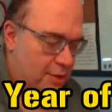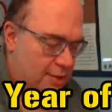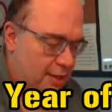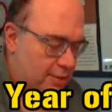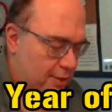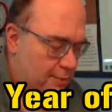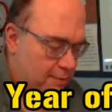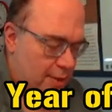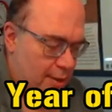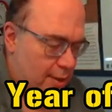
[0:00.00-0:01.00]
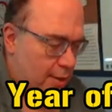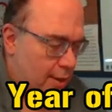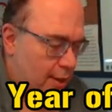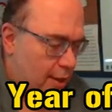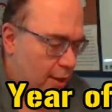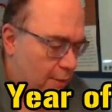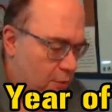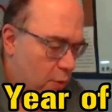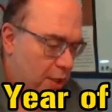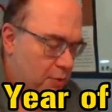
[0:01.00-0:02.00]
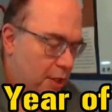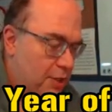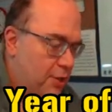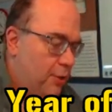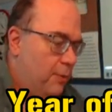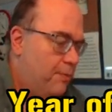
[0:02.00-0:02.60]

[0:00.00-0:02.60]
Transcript: season uh, of 2022.